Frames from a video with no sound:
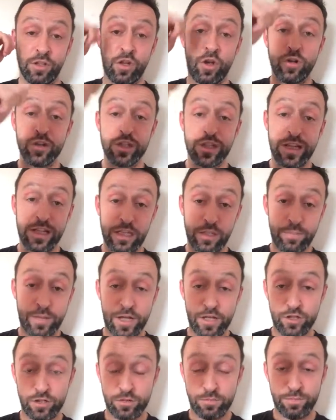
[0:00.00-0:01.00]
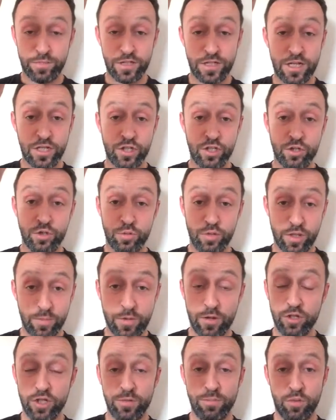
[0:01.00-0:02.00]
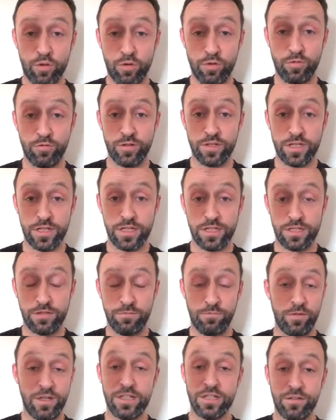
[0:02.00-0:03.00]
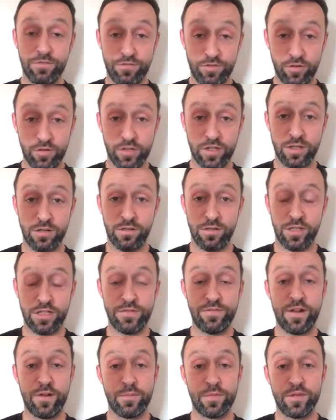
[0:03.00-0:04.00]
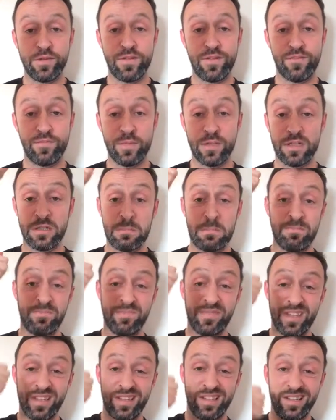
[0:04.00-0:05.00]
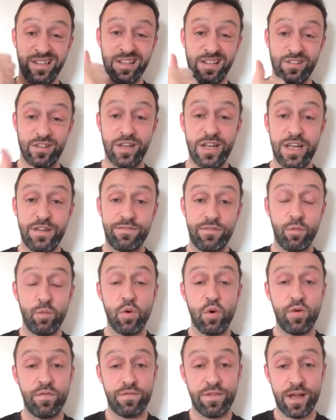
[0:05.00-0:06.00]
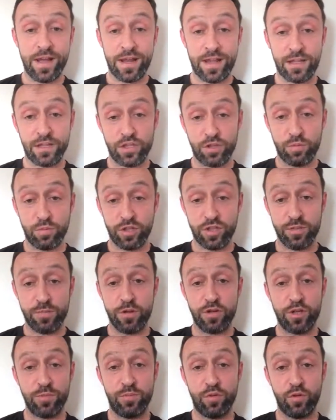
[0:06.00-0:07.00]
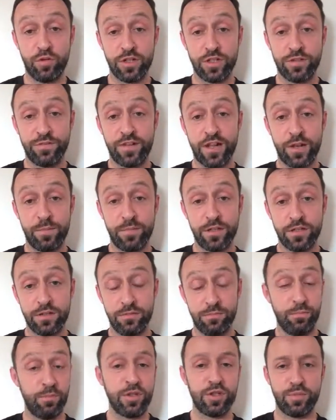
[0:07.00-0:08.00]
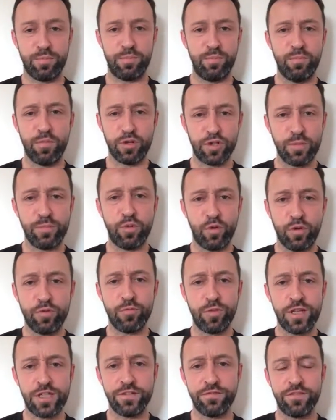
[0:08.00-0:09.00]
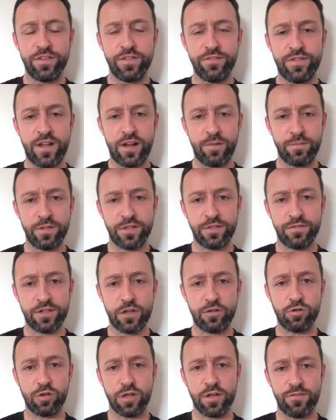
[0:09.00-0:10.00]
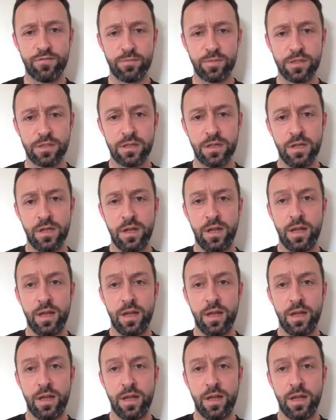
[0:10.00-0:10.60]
continental possessions were the most important reason for the development of government. The need for war finance was the most important most important reason for the development of central government.